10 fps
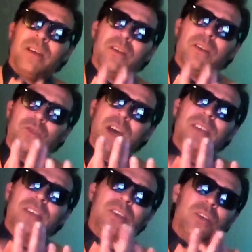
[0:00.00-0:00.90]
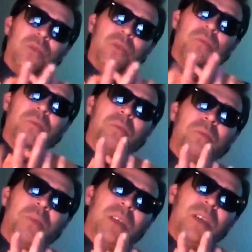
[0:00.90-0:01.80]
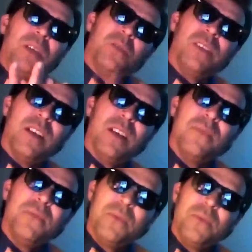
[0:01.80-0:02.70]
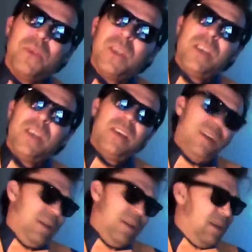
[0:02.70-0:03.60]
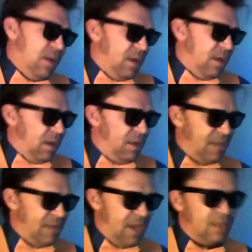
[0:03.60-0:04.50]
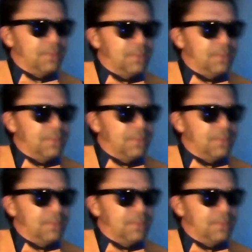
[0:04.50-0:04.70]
and try to be it yourself. And then,